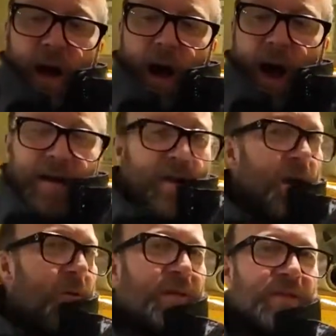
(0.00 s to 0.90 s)
I don't
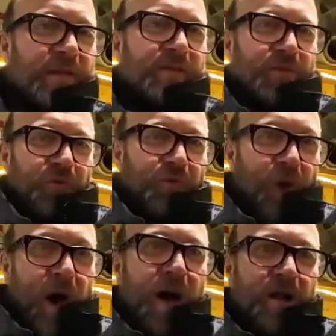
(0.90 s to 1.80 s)
know whether this suit
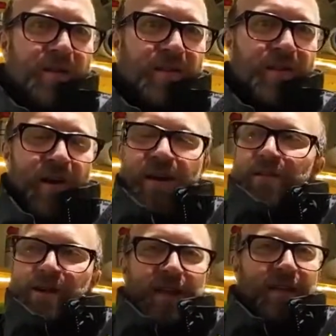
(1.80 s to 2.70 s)
works,
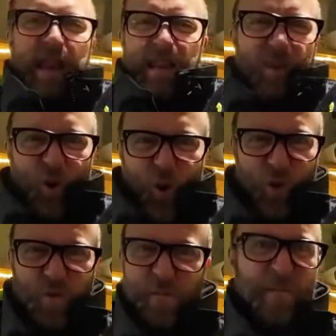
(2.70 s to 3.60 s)
is any
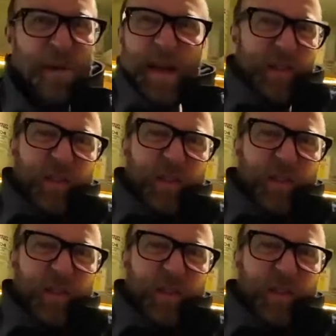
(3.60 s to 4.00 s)
good, fits,